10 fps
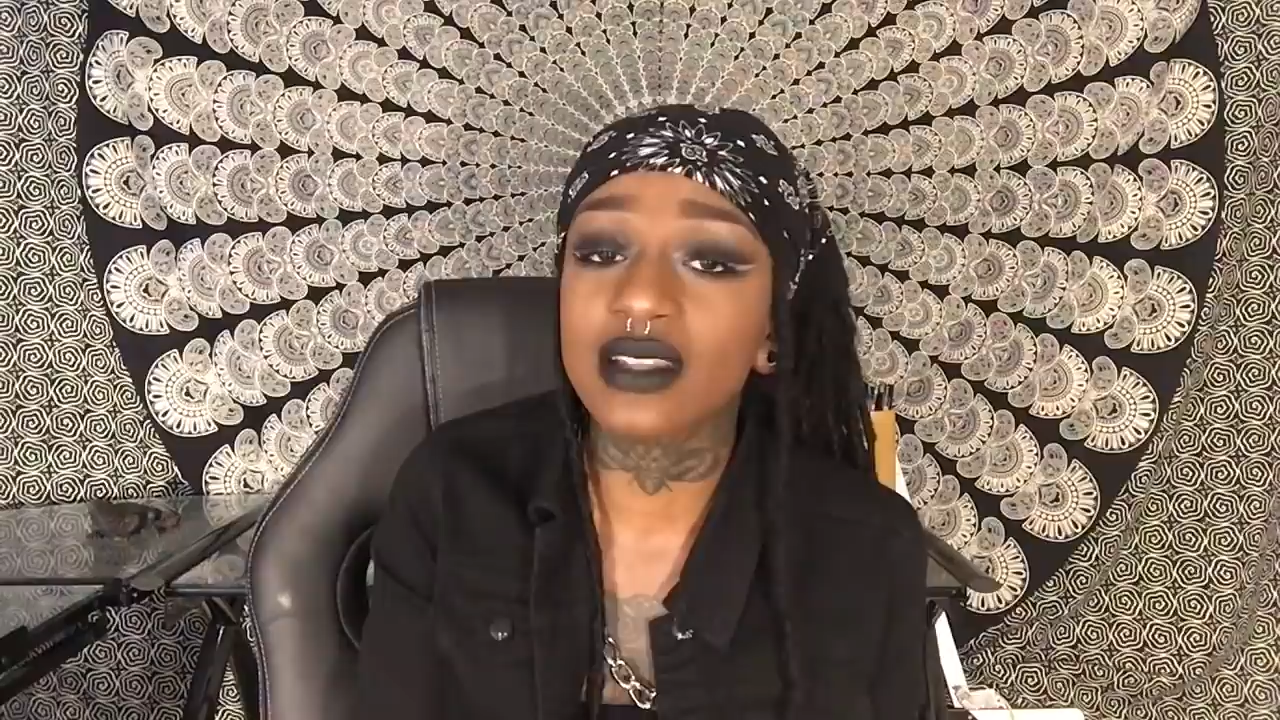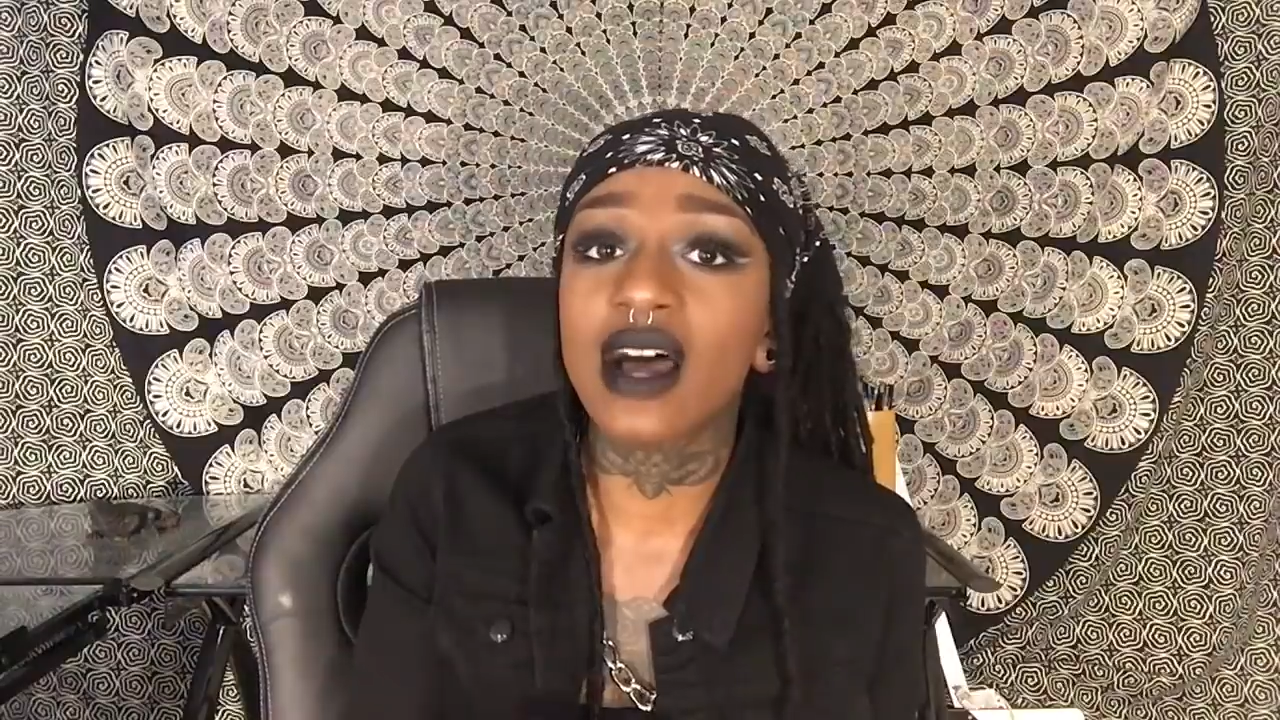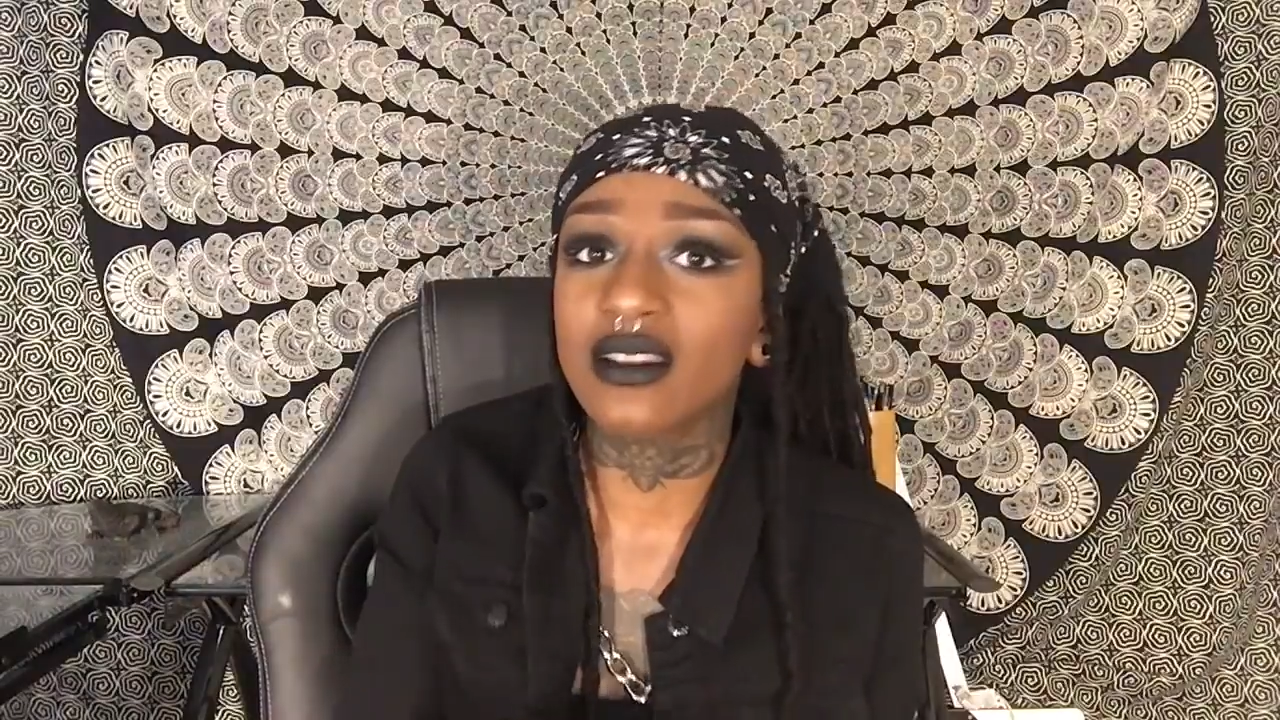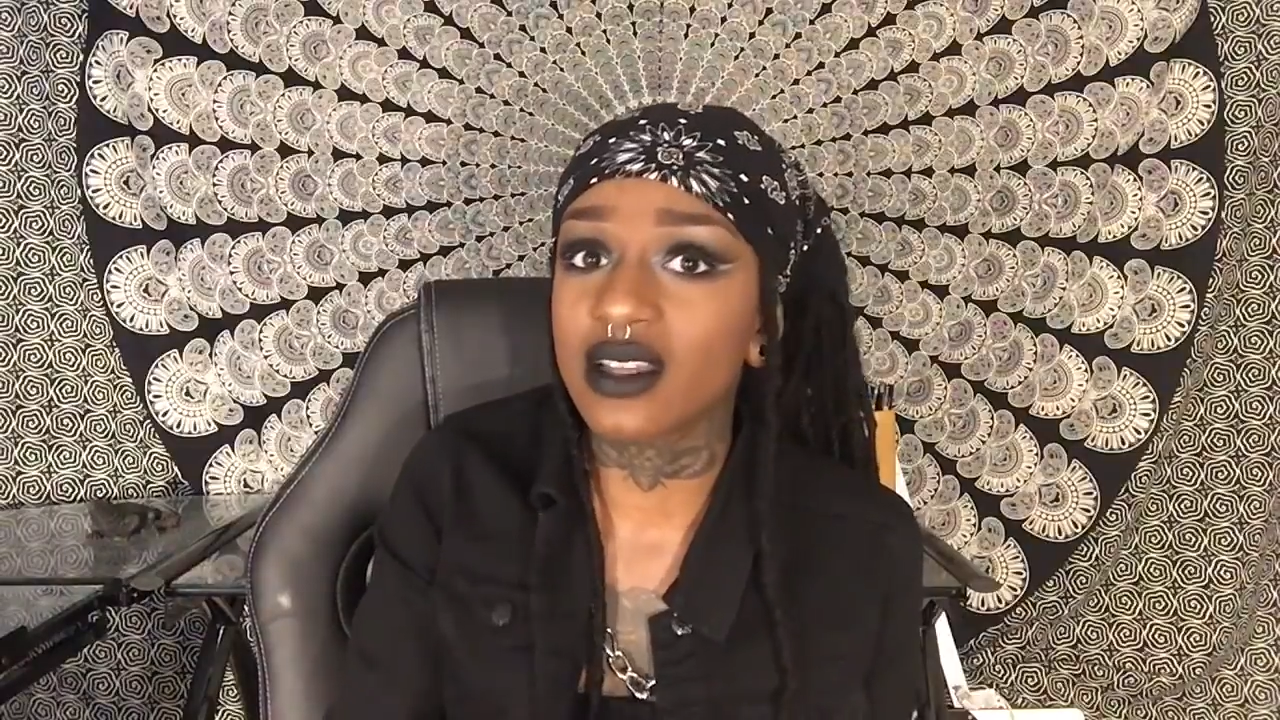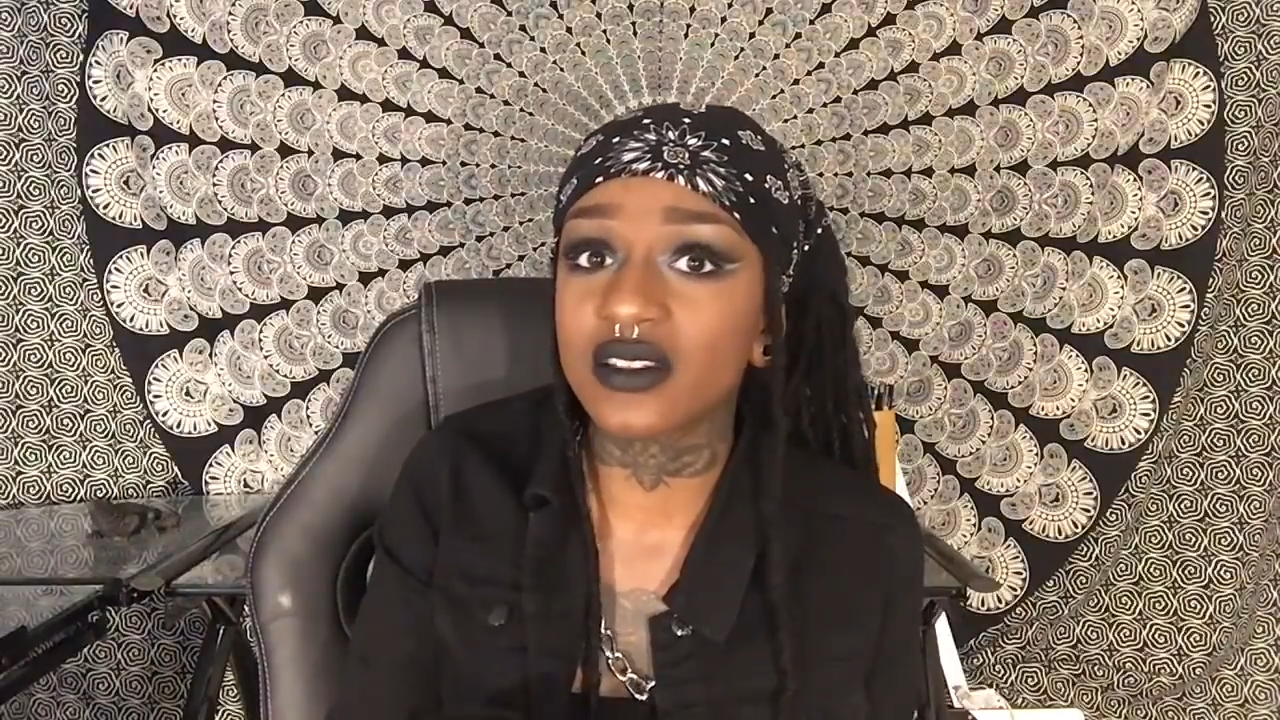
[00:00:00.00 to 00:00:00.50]

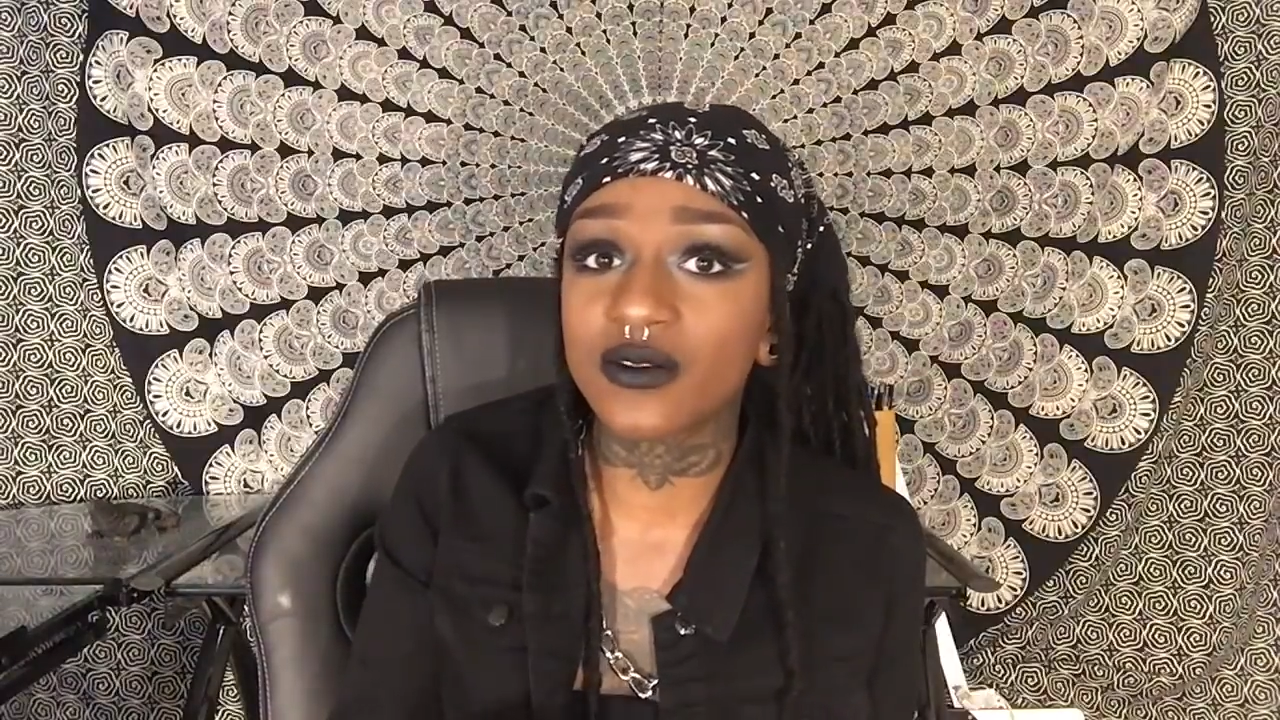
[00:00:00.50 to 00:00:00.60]
lot less